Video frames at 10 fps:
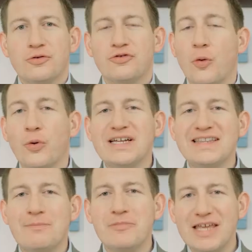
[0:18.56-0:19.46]
So we're
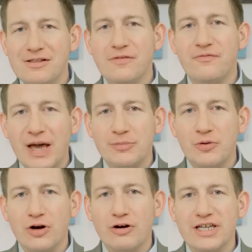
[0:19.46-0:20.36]
in the middle of
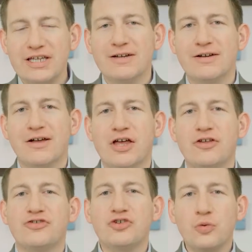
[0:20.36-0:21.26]
February,
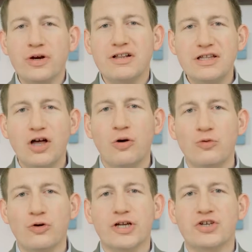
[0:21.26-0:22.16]
historically low
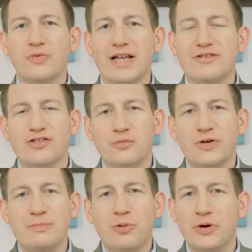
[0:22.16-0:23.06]
mortgage rates,
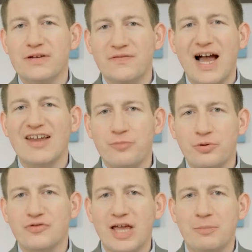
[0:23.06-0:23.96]

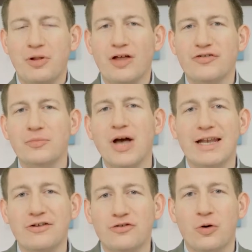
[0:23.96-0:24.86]
3.5% plus or
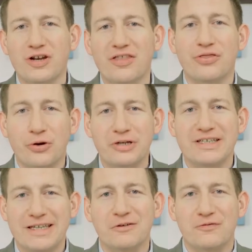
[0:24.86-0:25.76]
minus on a
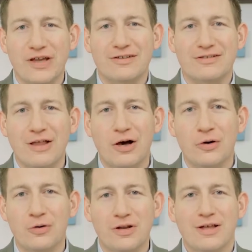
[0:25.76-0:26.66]
30-year fixed
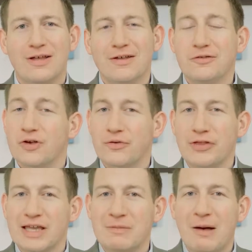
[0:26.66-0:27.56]
loan. So if you're
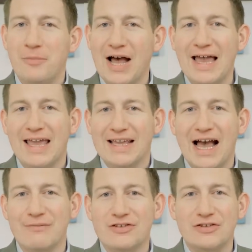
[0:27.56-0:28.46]
thinking about buying,
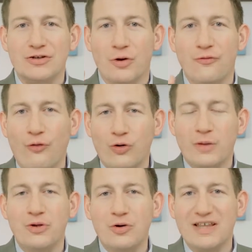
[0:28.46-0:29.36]
obviously your
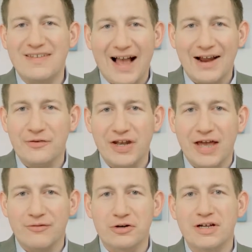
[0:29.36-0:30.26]
affordability is higher than
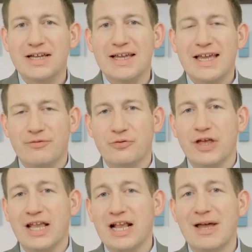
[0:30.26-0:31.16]
ever. If you're
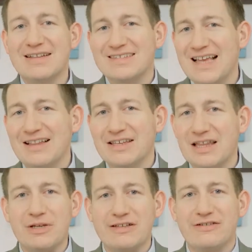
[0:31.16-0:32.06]
thinking about selling,
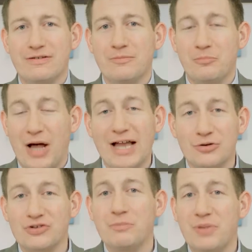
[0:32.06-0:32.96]
that means
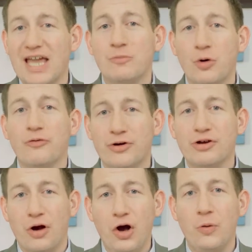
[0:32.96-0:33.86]
buyers can pay more for
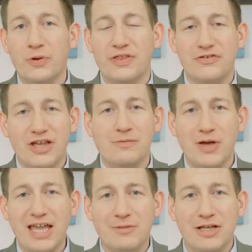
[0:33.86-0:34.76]
your home with the same
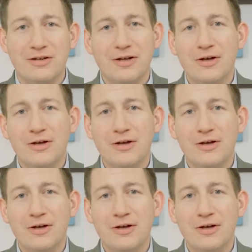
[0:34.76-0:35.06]
payment.